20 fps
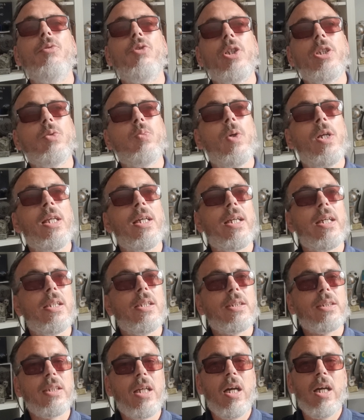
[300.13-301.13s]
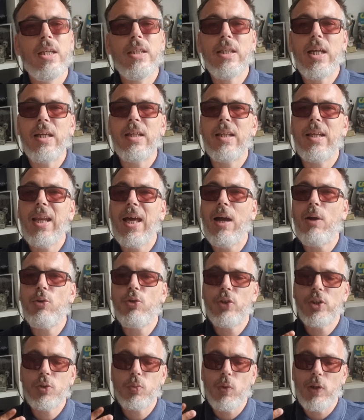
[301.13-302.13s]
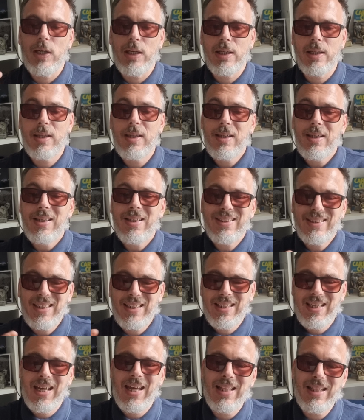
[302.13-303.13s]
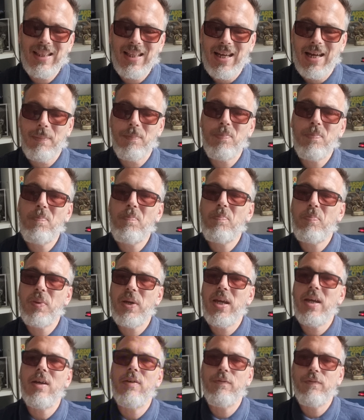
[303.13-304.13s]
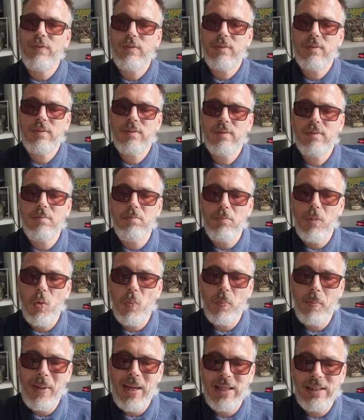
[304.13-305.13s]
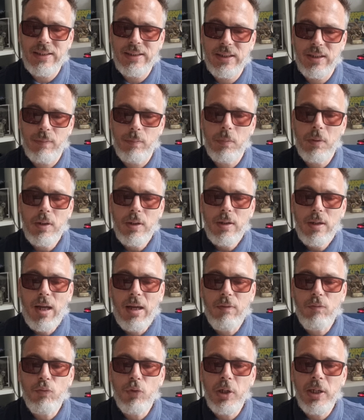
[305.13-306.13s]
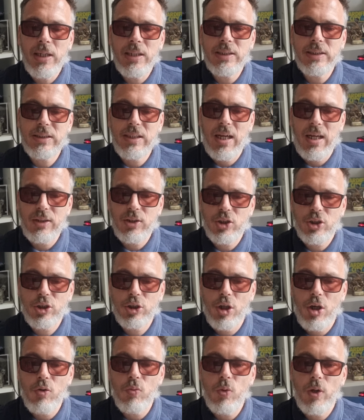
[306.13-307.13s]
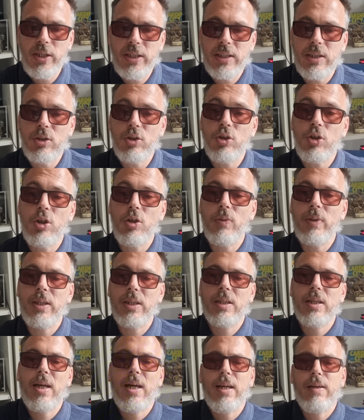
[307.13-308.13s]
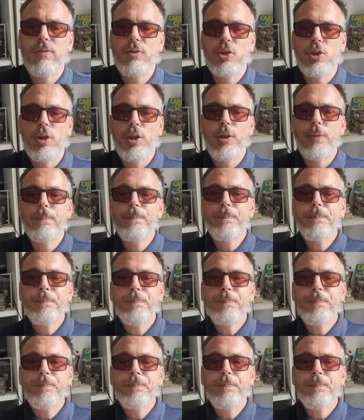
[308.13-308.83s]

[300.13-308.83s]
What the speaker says: Chris Willock in the side and allow Chris Willock to get that bit of momentum and really start to show what he can do in a Cardiff shirt?